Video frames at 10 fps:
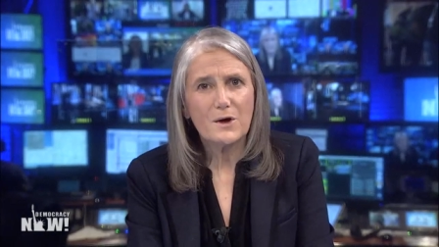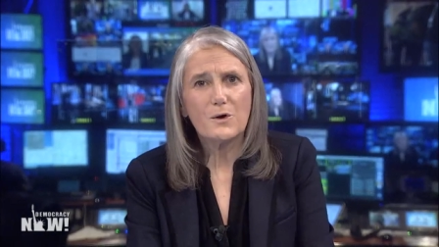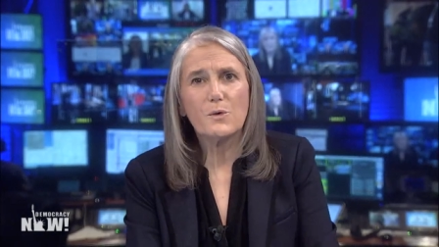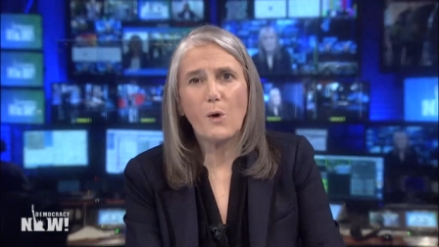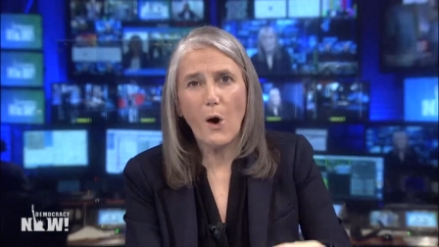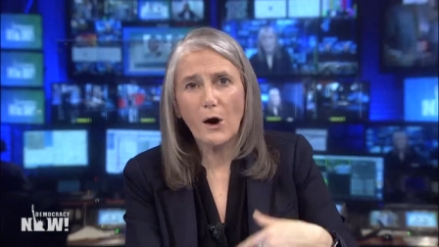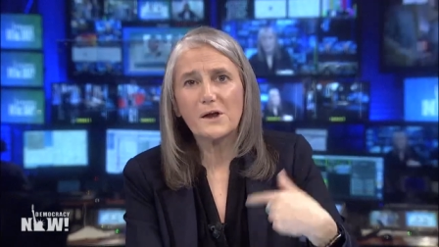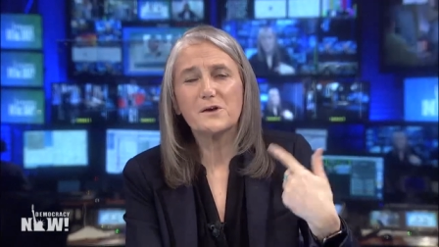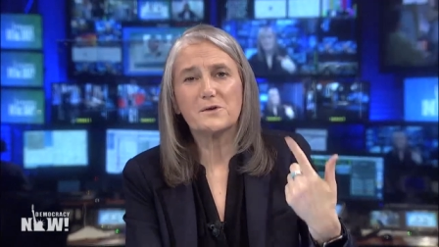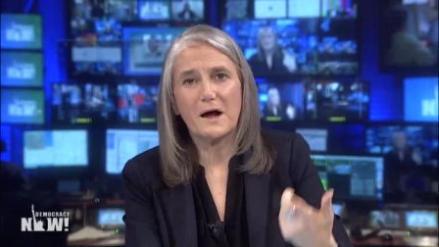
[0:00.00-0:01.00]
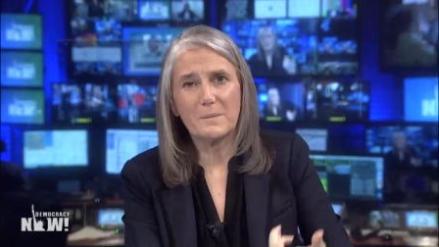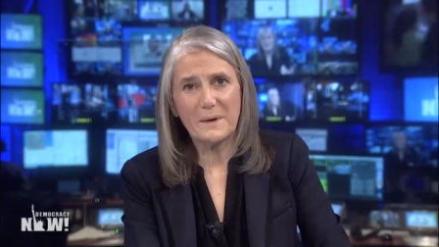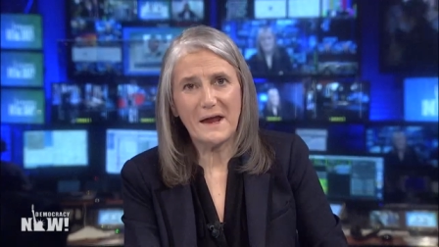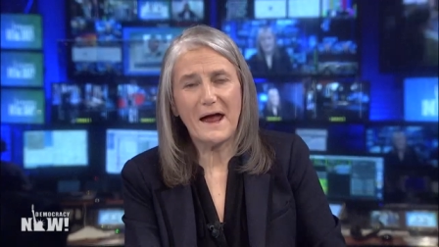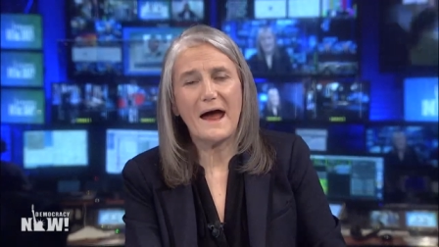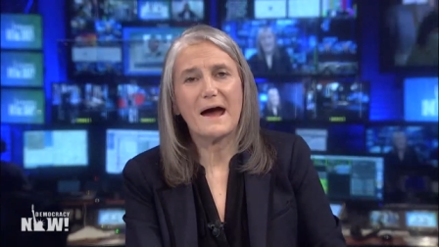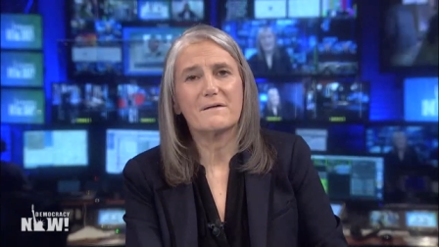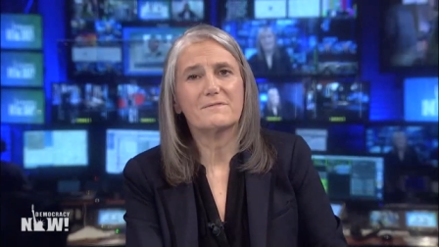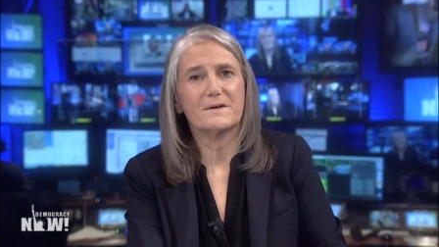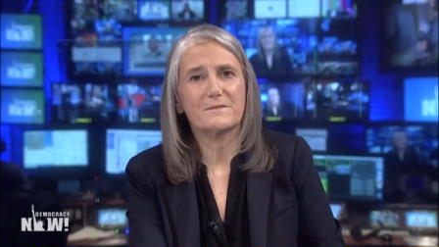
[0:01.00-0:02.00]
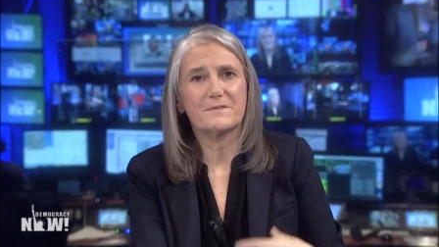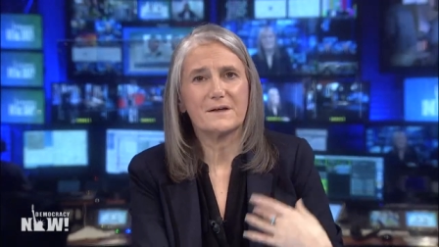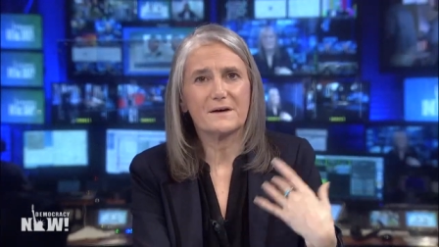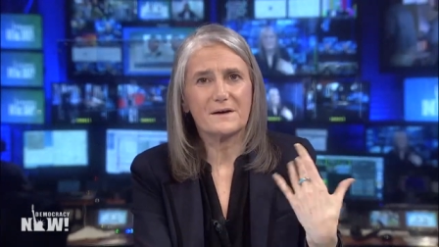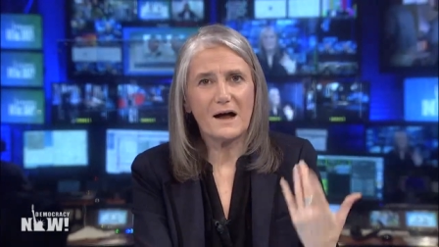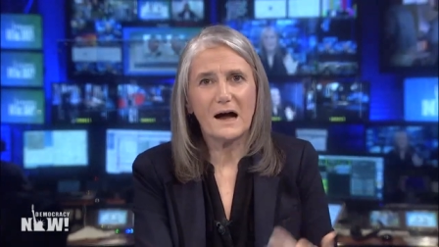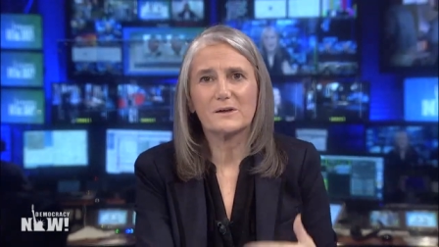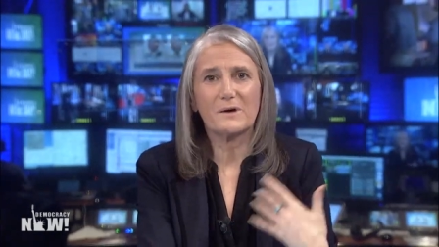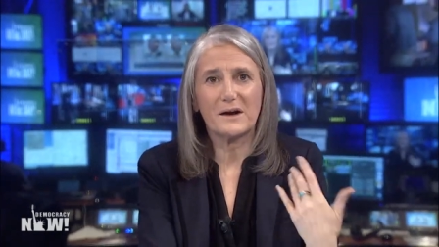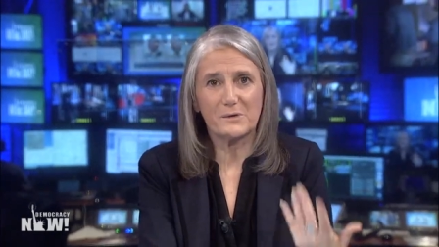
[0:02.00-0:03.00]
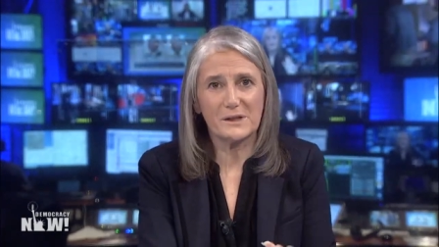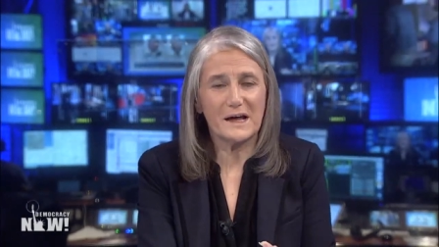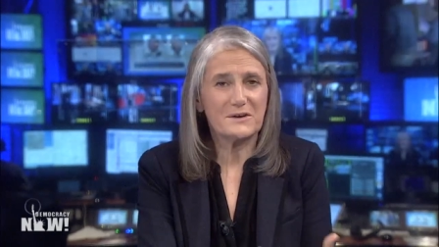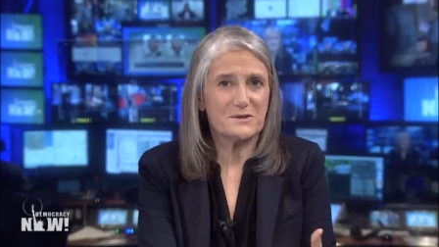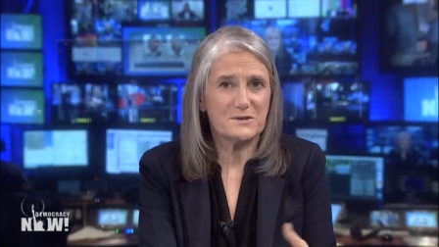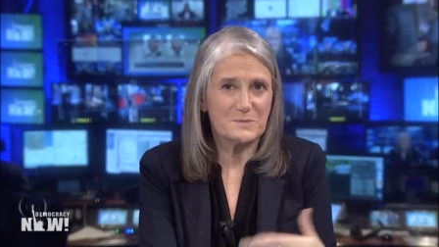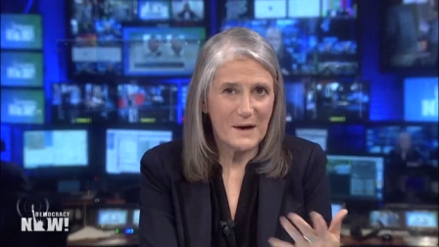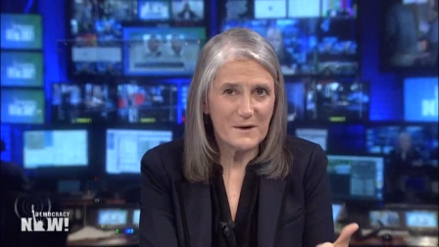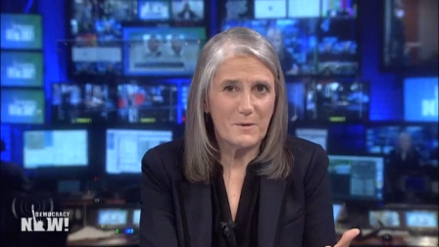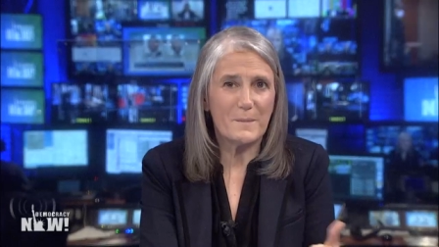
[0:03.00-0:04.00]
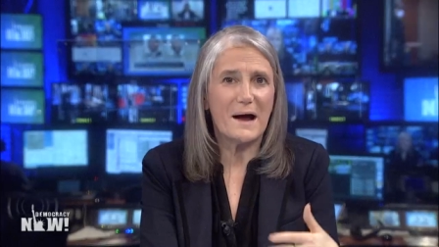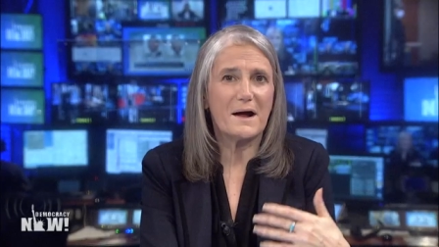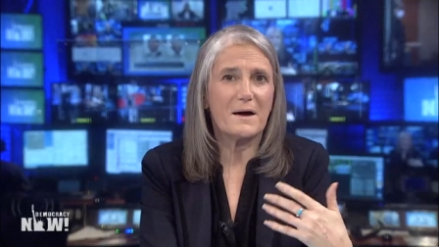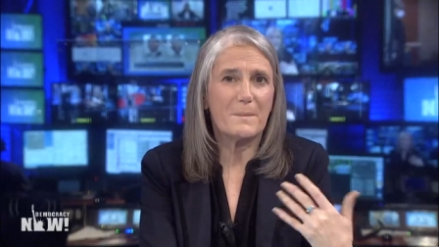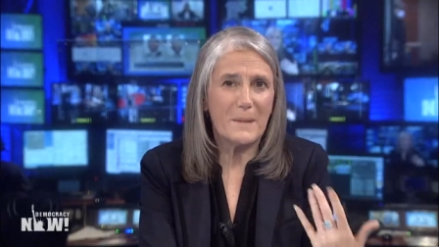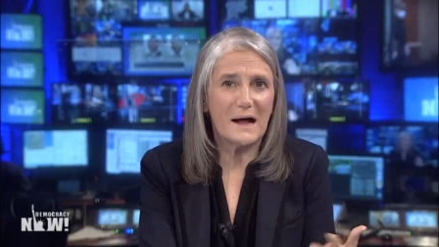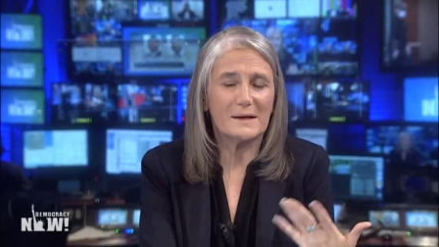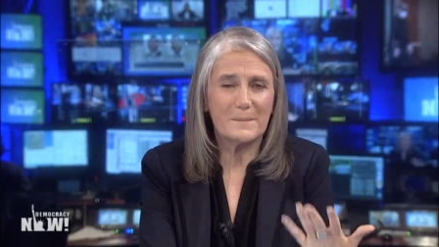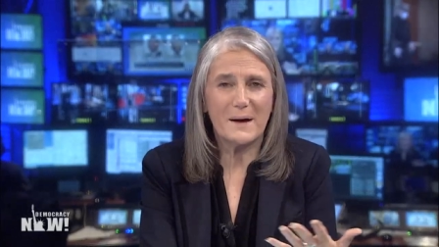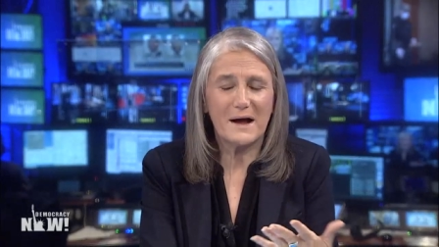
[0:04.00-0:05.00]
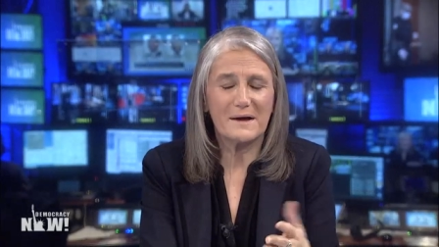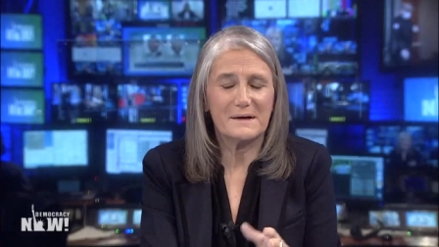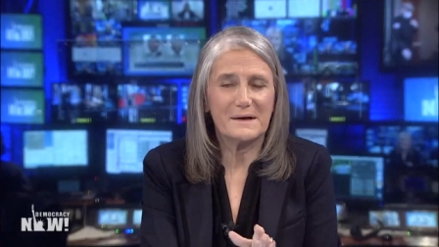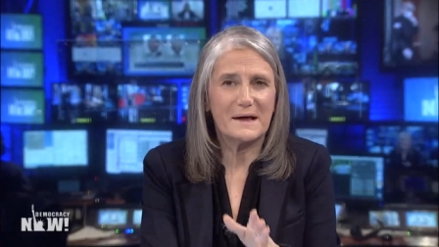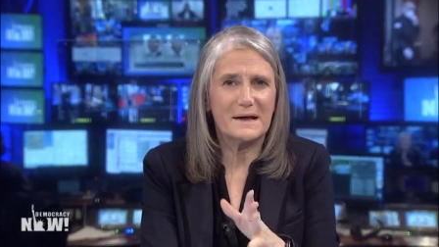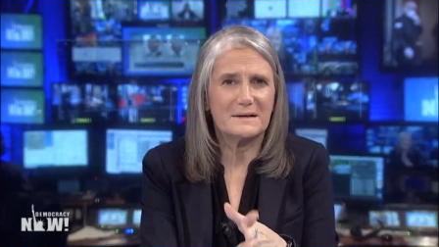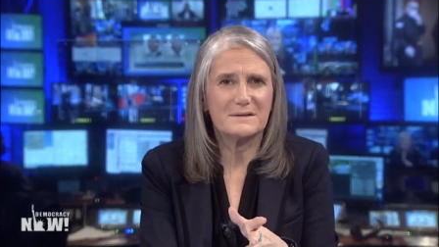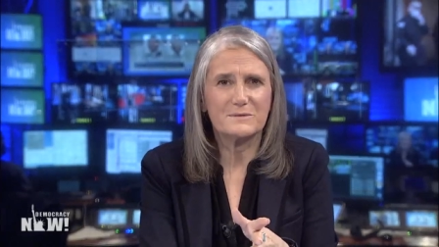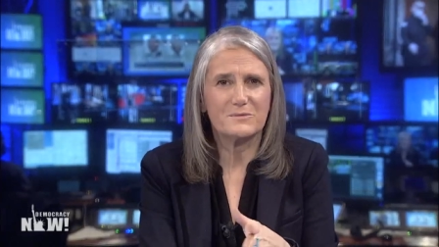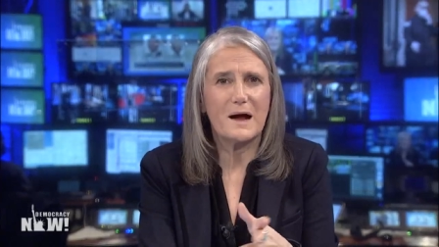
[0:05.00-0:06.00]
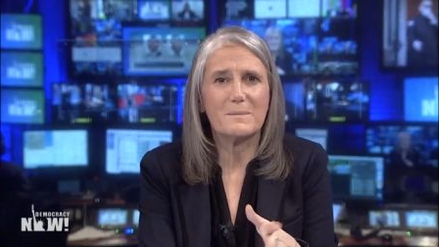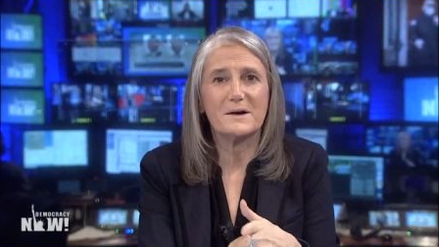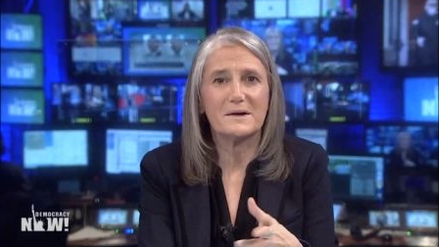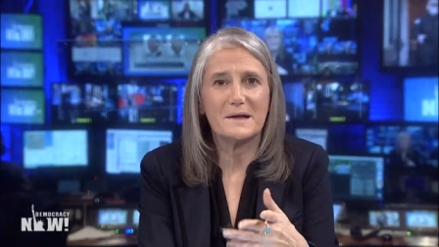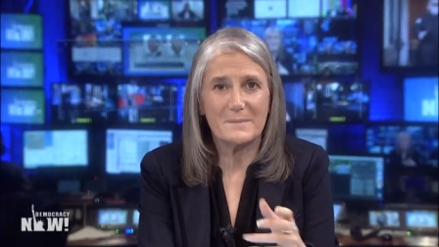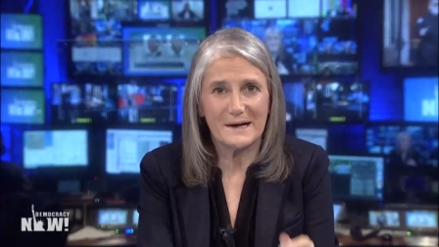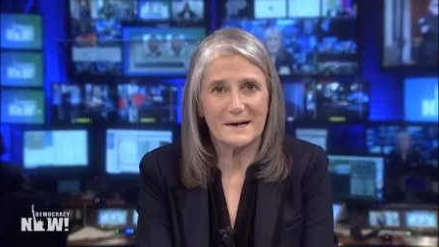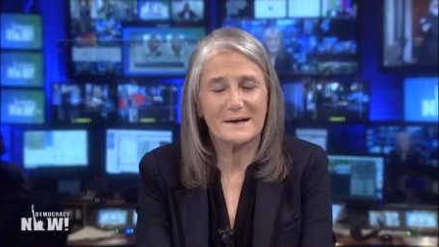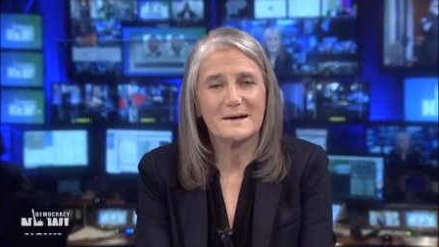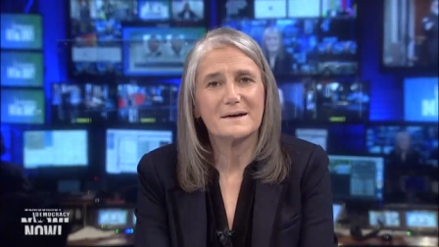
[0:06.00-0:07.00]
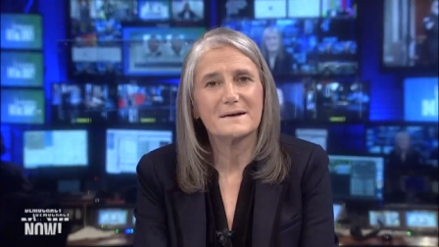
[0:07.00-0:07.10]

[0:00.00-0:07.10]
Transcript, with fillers: who argued on behalf of the Colorado electors Michael Baca, Polly Baca, and Robert Nemanich.